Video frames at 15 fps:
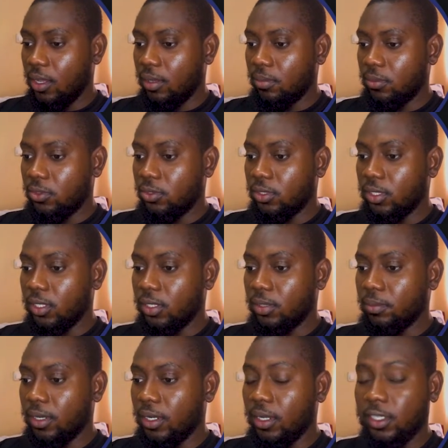use it
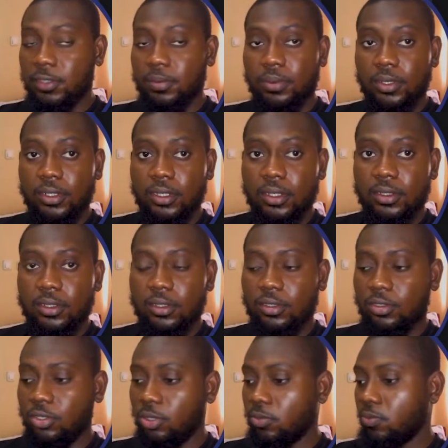in my next project.
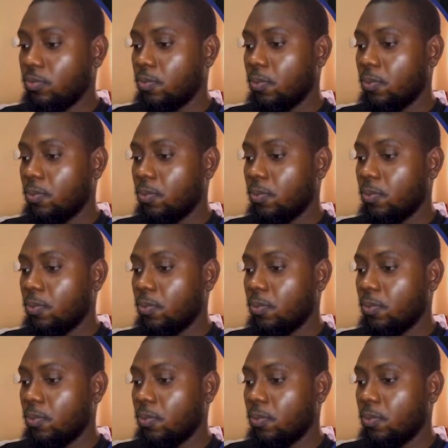So